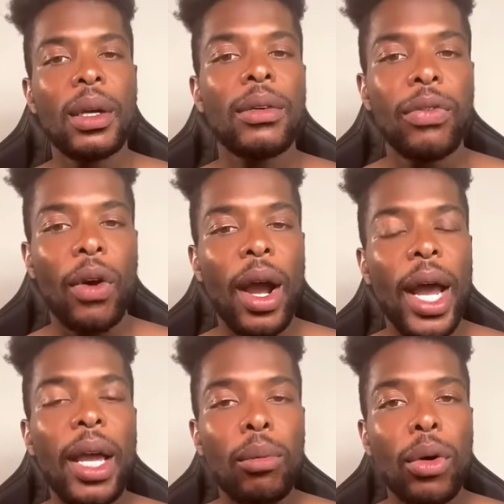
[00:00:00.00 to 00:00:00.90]
fraud
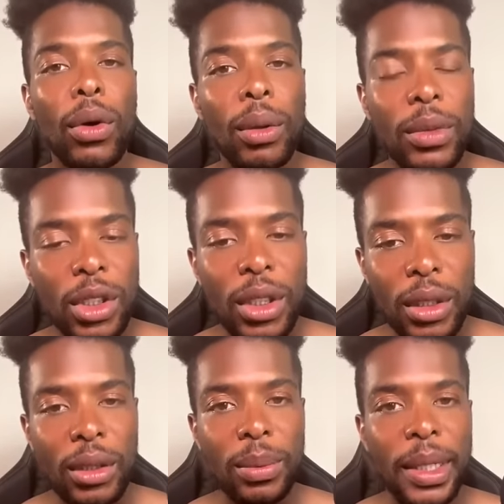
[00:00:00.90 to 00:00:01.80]
and Brody
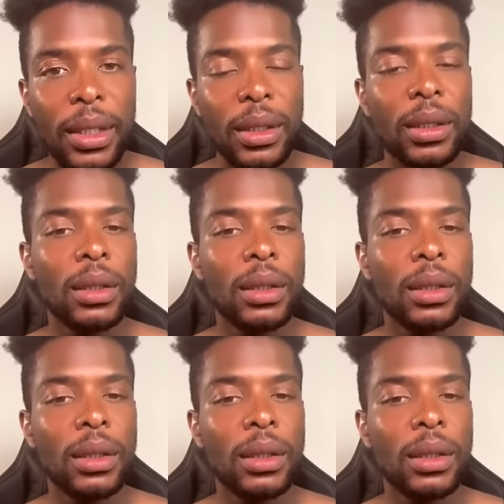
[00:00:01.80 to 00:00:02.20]
machines, bitch.